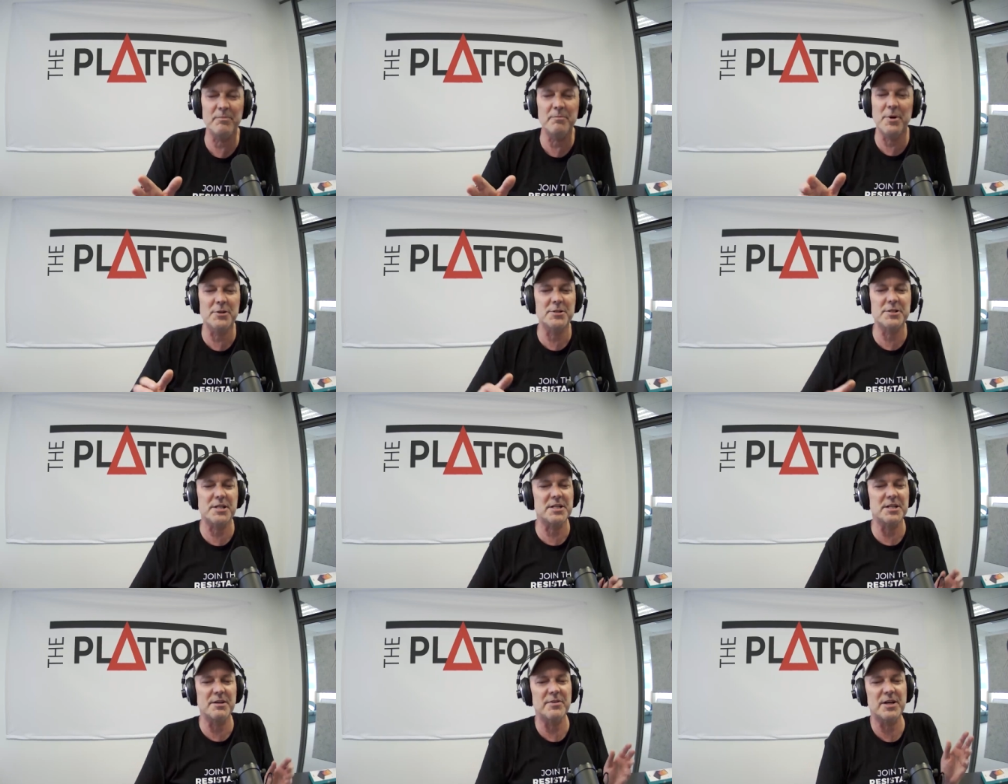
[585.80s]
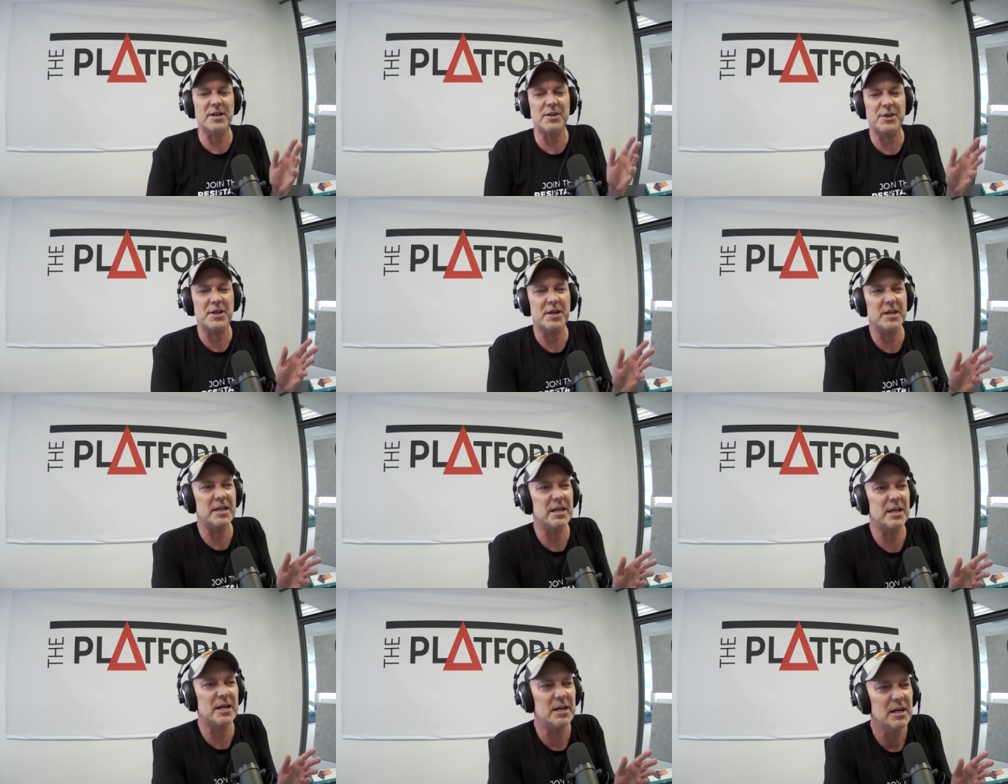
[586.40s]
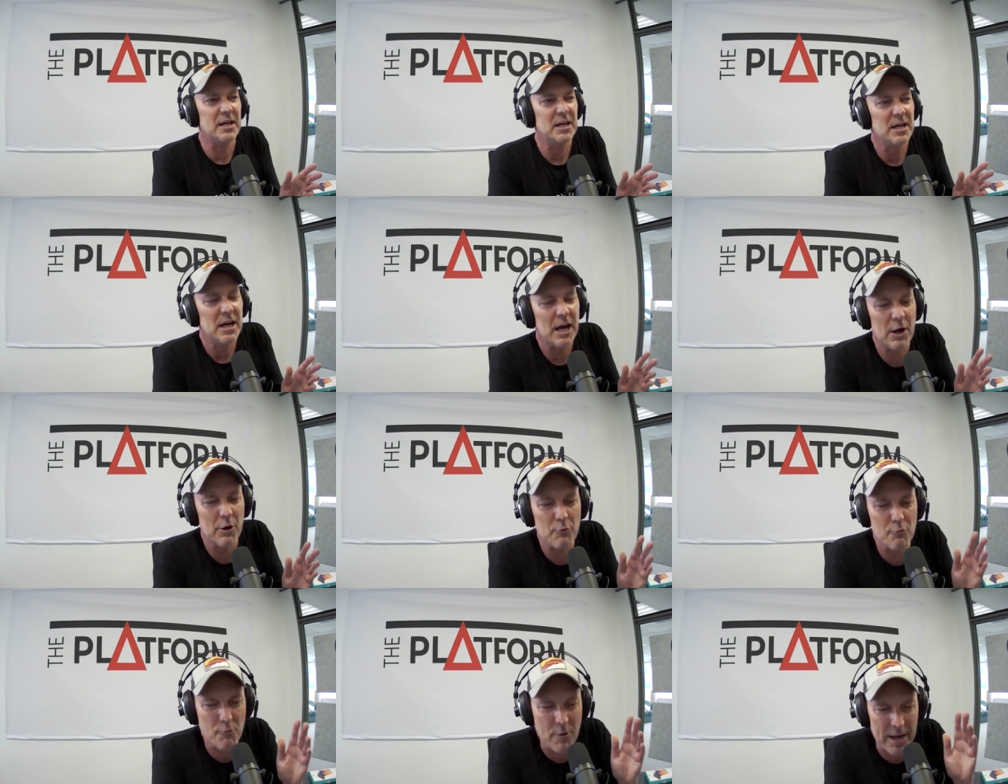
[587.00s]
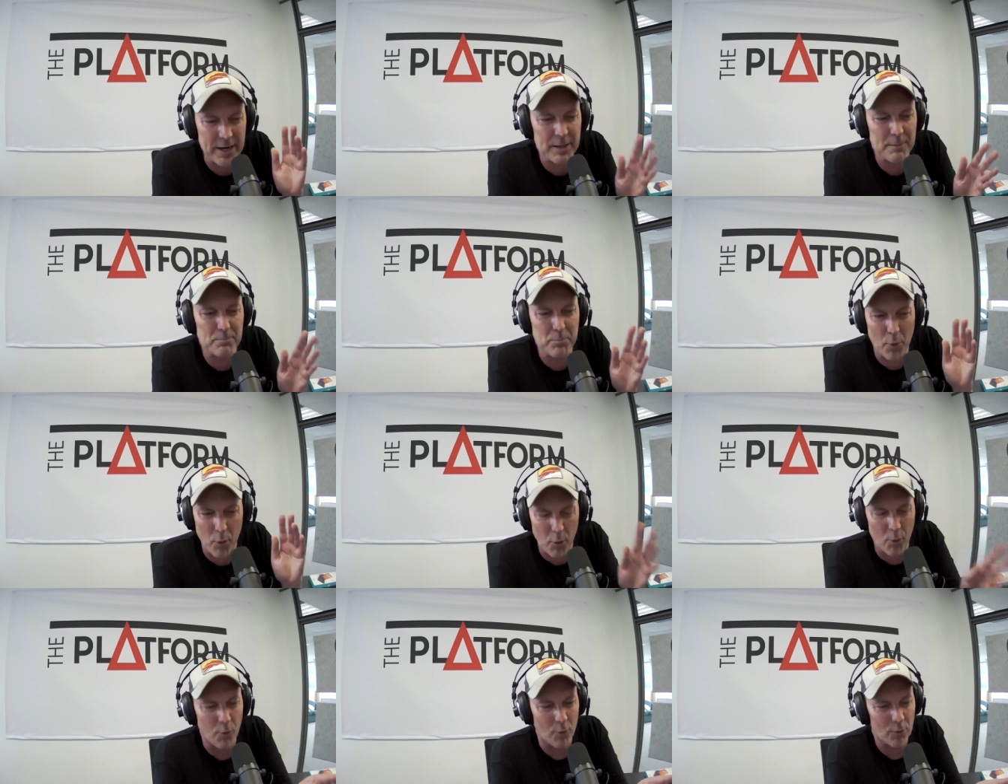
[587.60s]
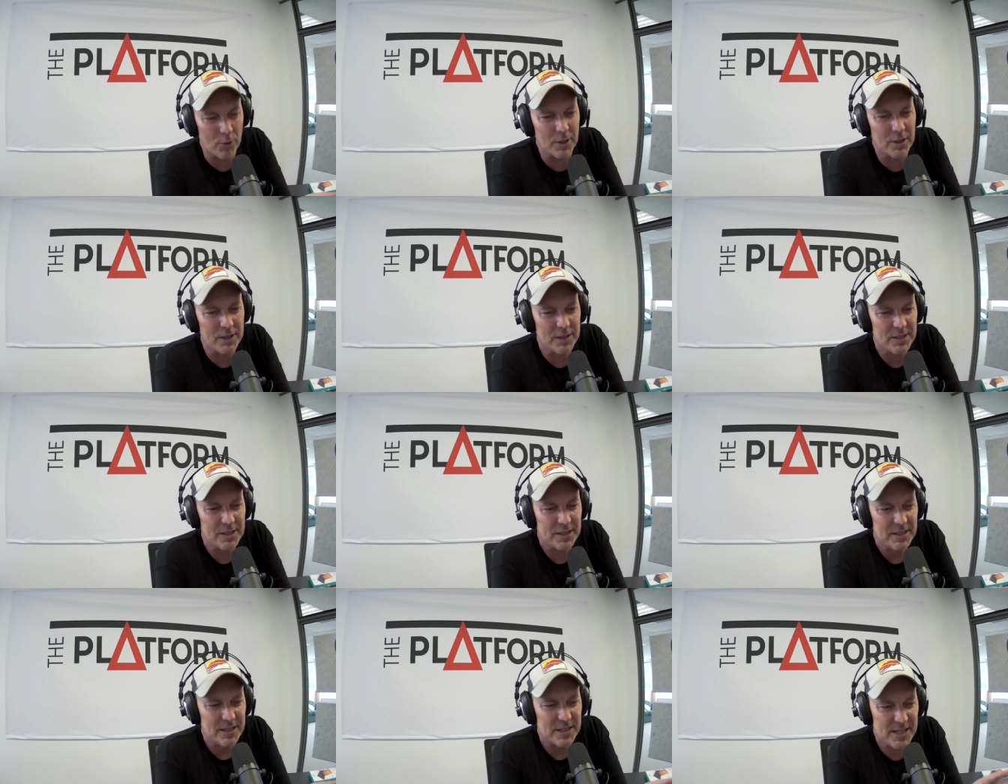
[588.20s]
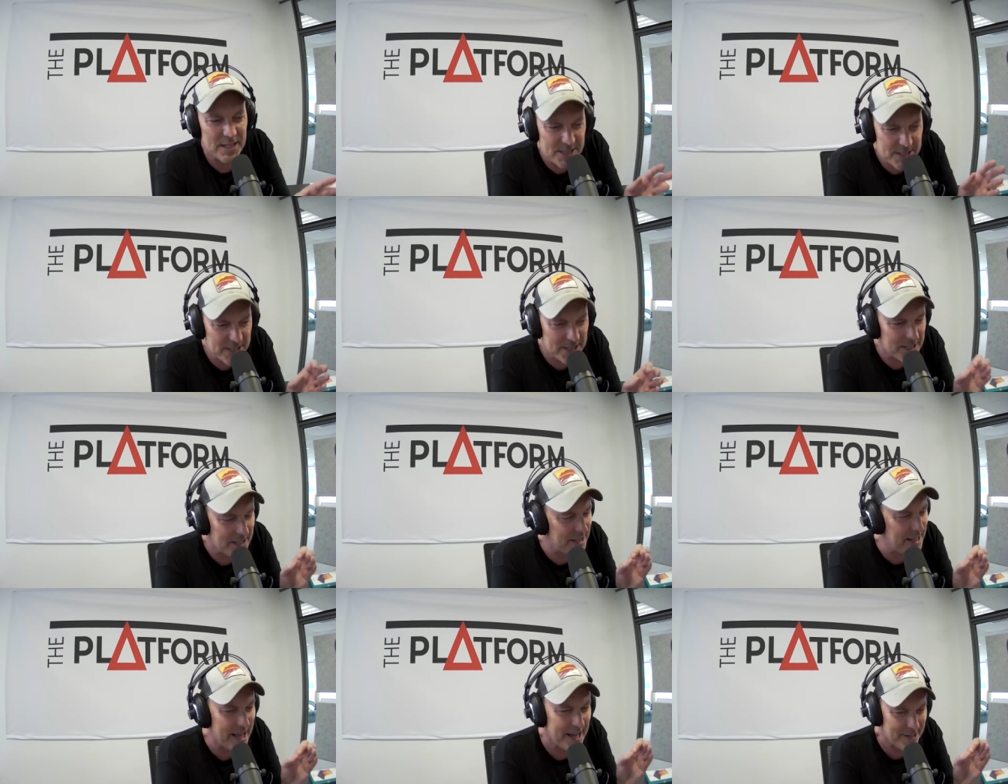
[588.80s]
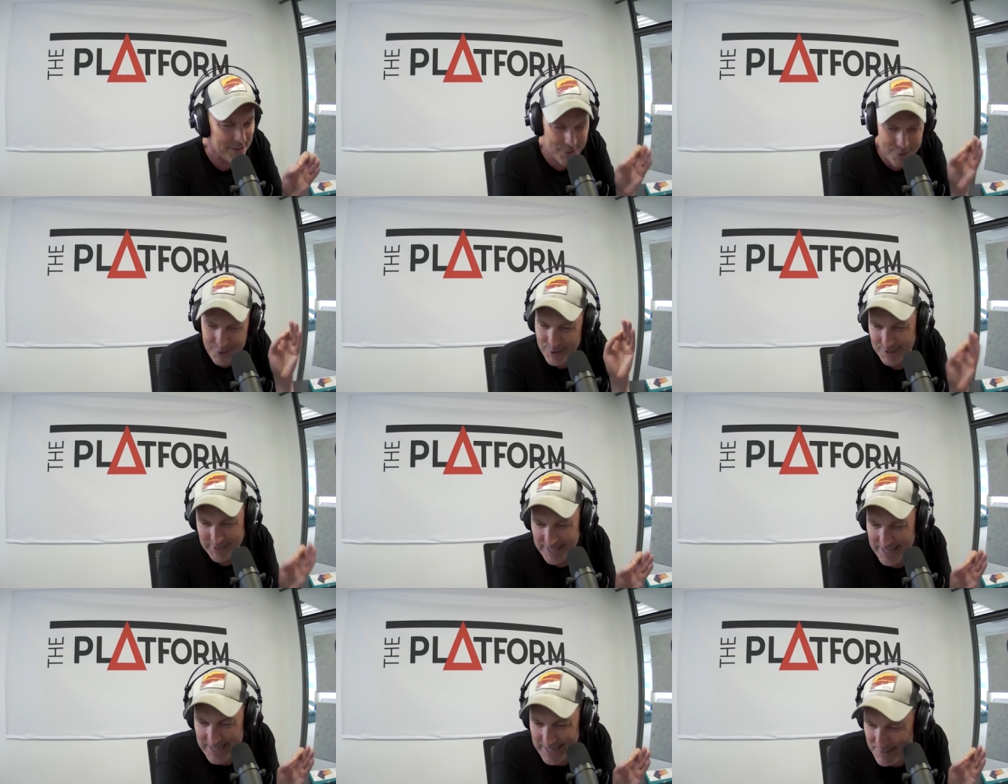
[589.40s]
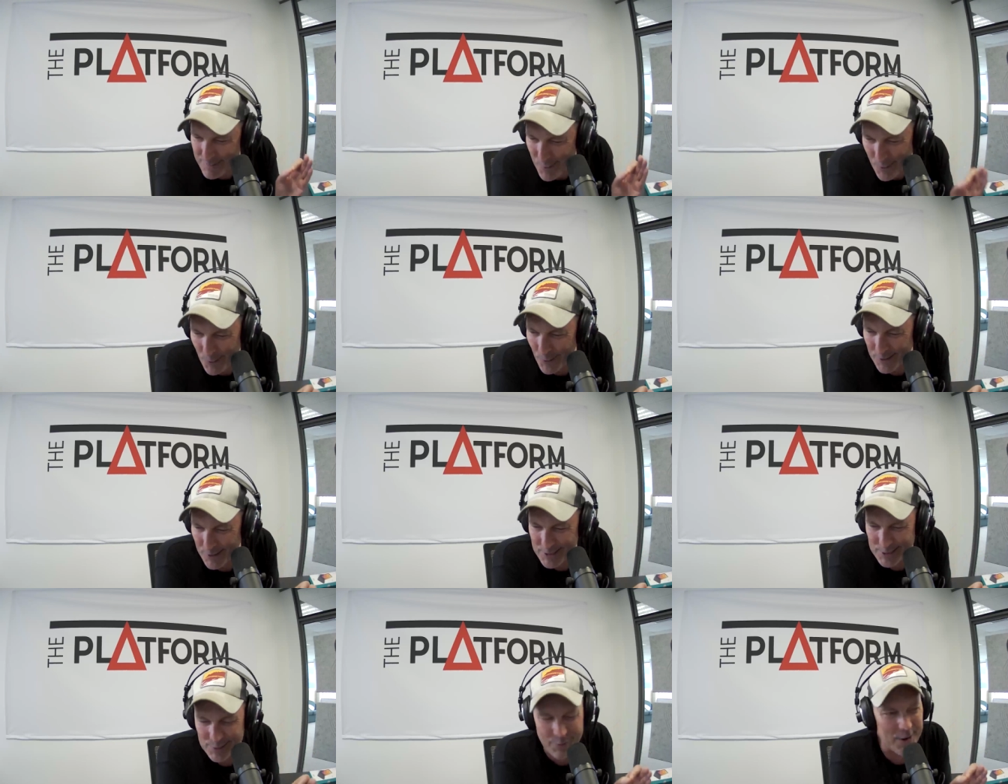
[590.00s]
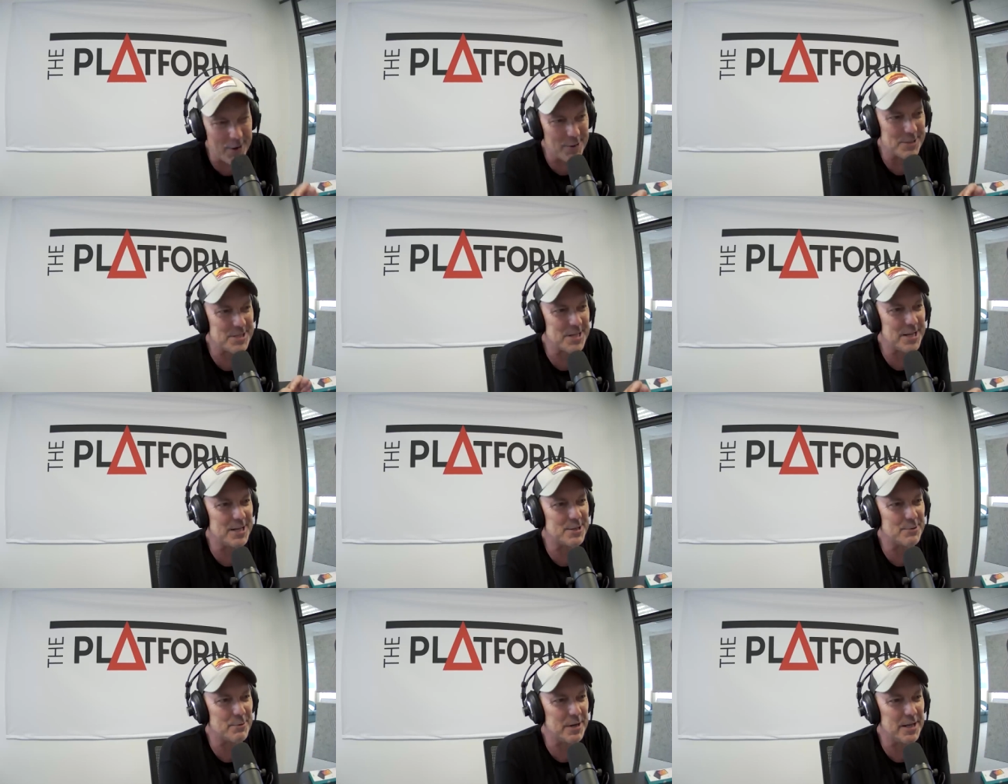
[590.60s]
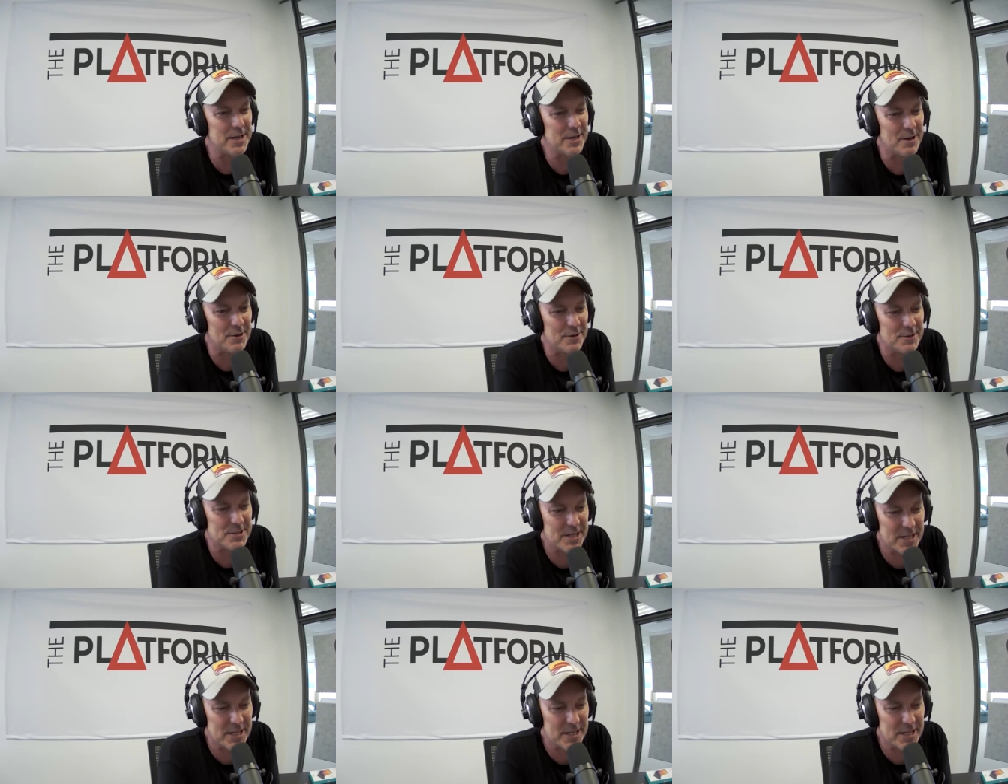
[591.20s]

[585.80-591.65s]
most significant thing here: a runner ball isn't that good anymore as far as T20 goes.